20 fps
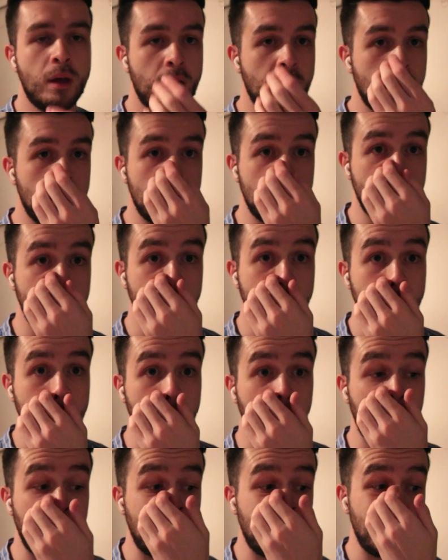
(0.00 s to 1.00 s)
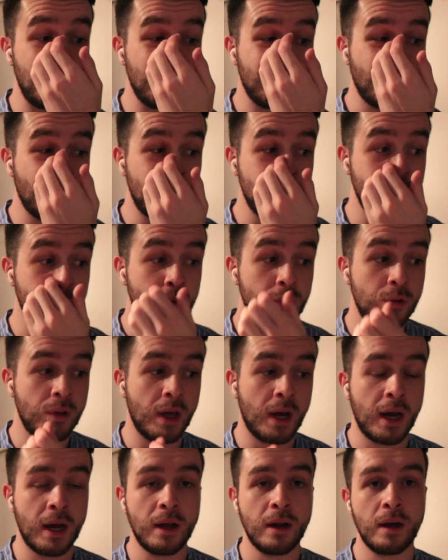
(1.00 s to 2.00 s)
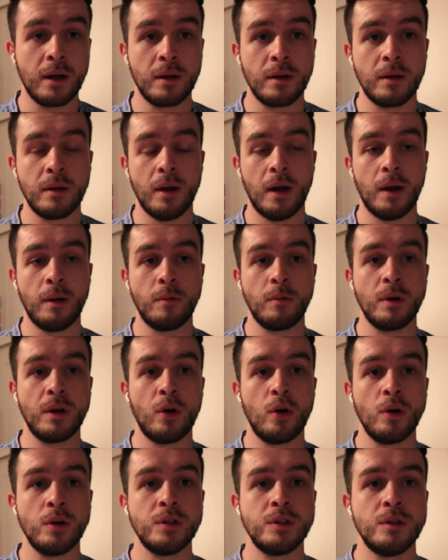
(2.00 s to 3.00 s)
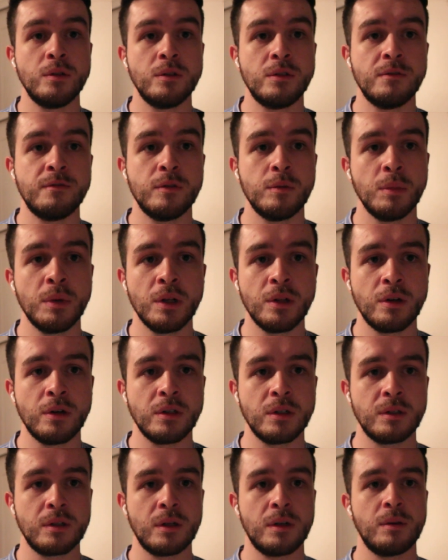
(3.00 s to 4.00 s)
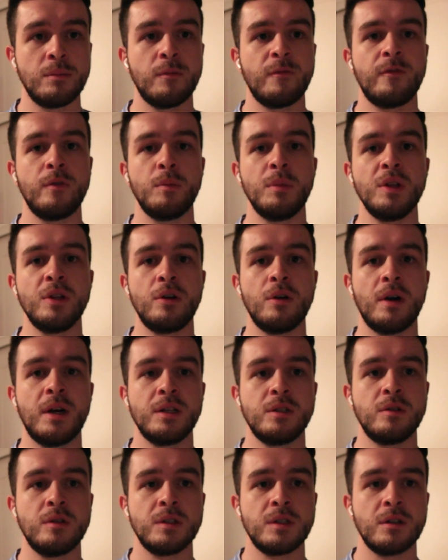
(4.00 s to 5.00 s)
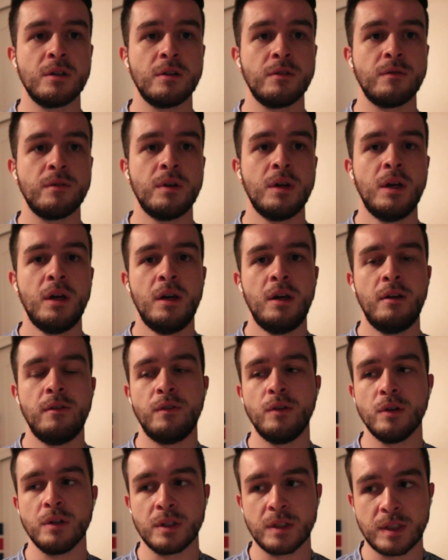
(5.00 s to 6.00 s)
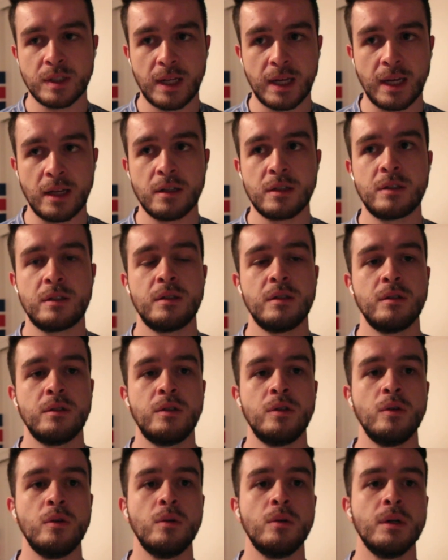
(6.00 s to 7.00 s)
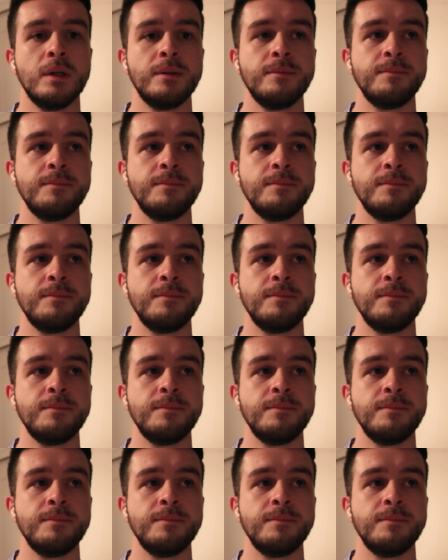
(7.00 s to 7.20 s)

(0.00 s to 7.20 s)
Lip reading: And before you do that, I would urge you to familiarize yourself, if you're in the States, to